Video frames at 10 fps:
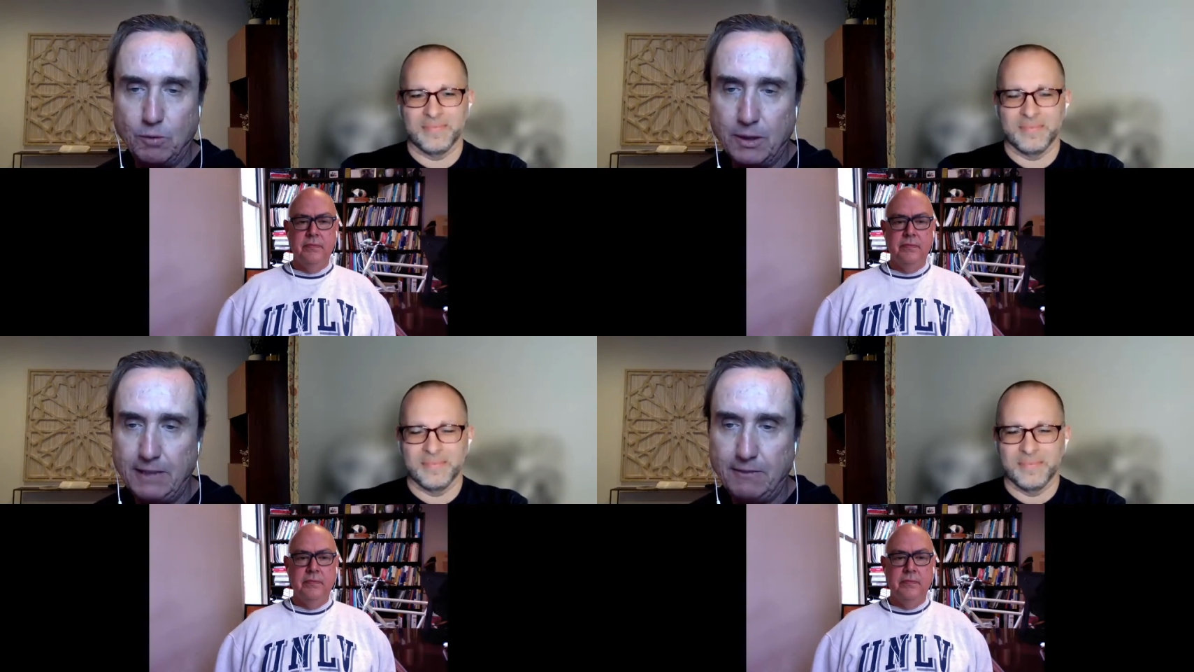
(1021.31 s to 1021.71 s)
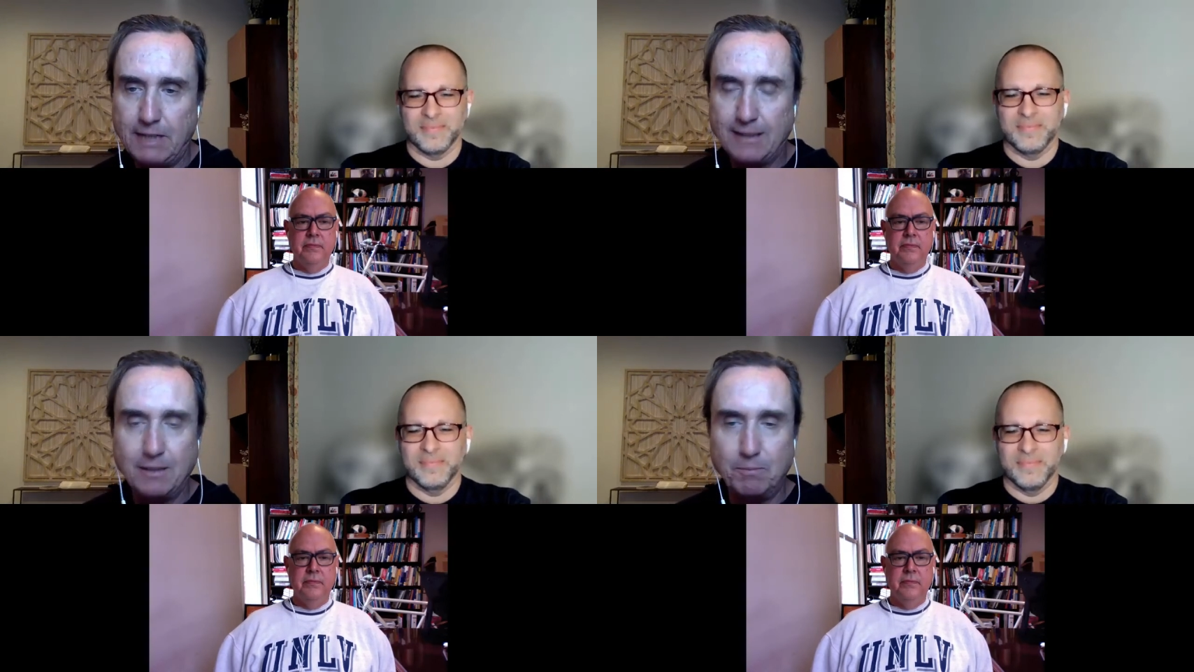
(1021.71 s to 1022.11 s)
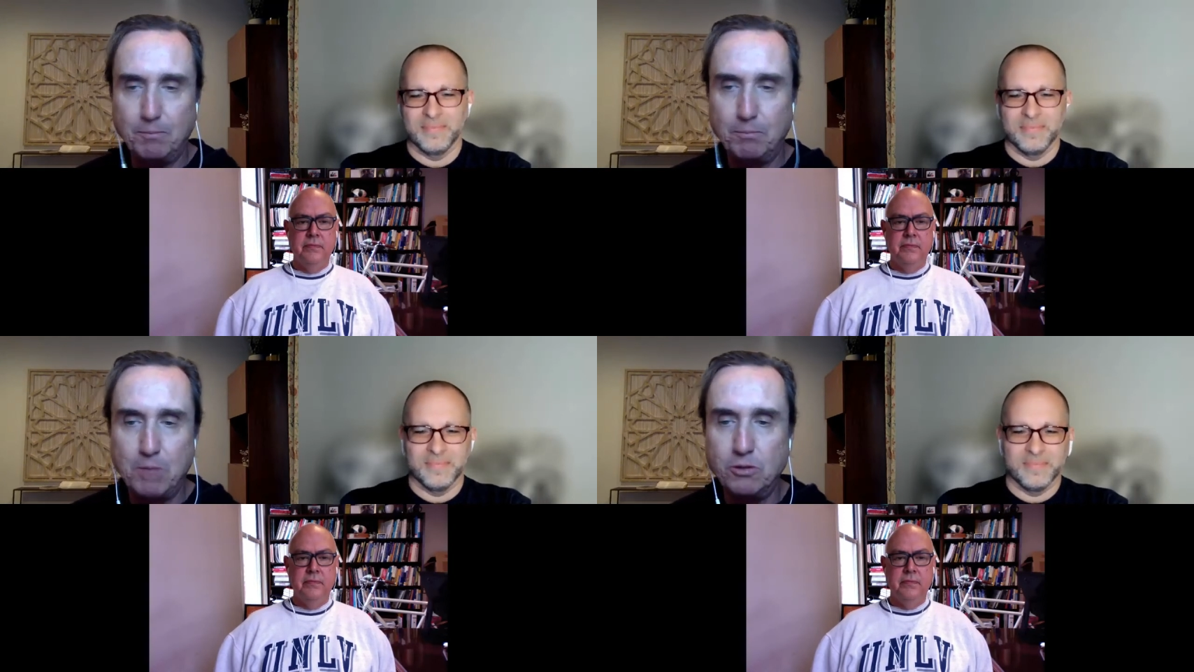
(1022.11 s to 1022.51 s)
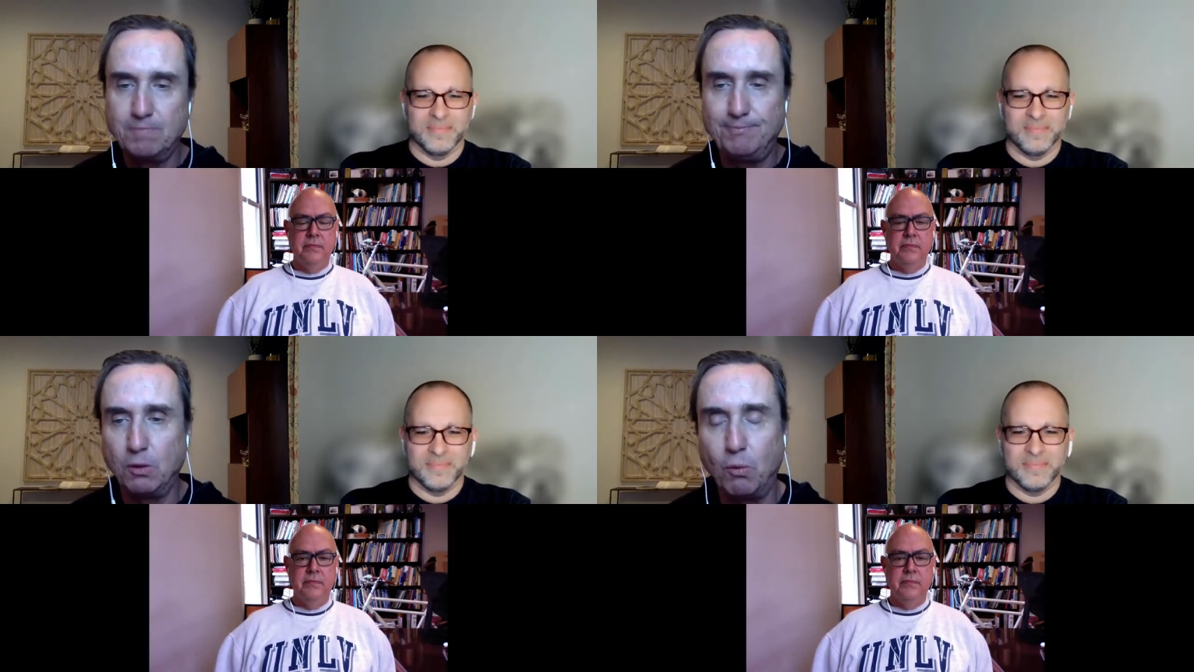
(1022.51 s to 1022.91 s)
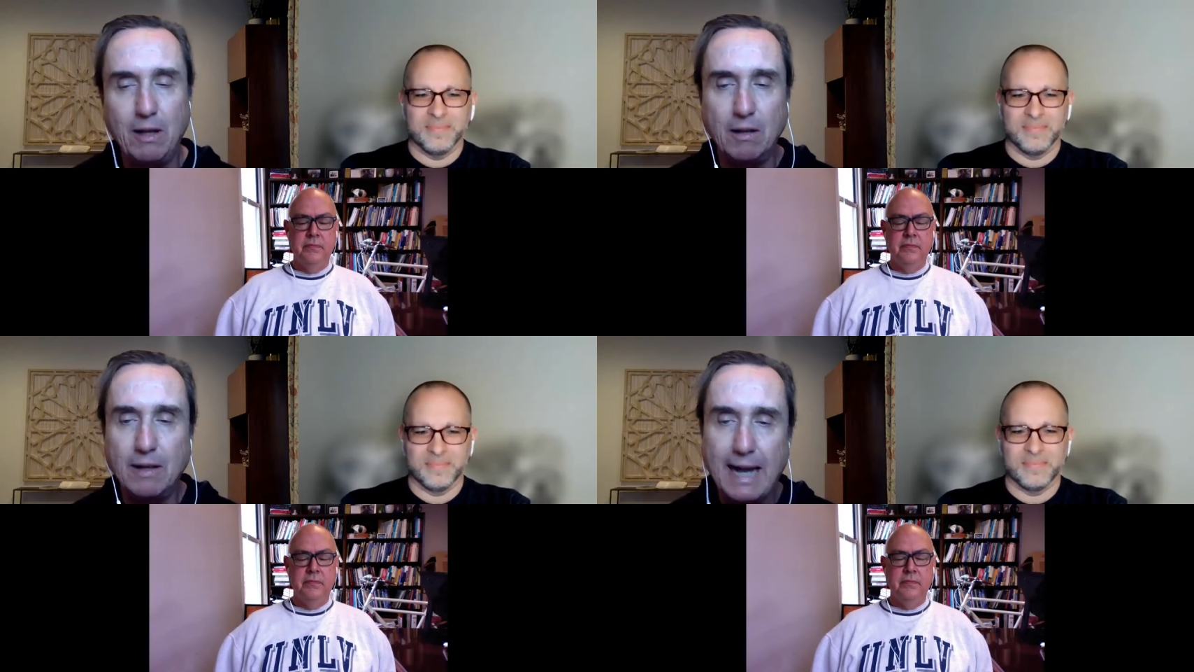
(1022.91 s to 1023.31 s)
Speaker 1: where you've got the most well